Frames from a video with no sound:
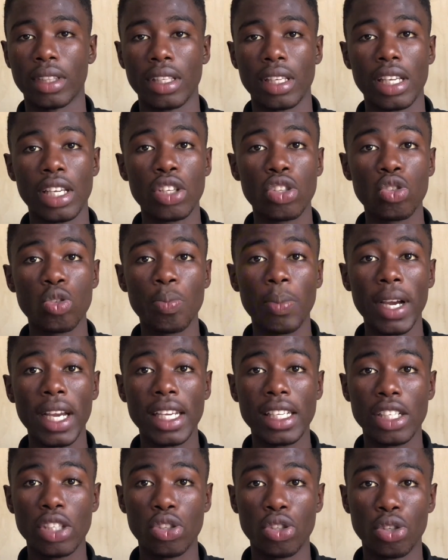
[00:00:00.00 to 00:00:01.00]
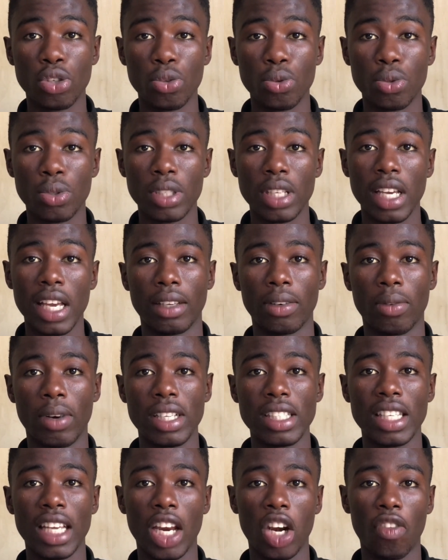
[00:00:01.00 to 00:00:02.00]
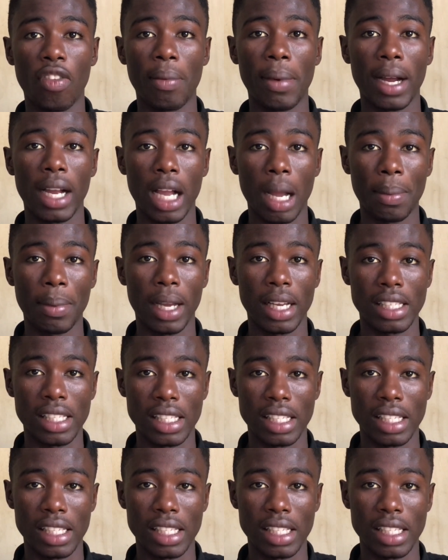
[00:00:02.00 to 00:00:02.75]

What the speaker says: It's super easy to use. One thing I love about CapCut is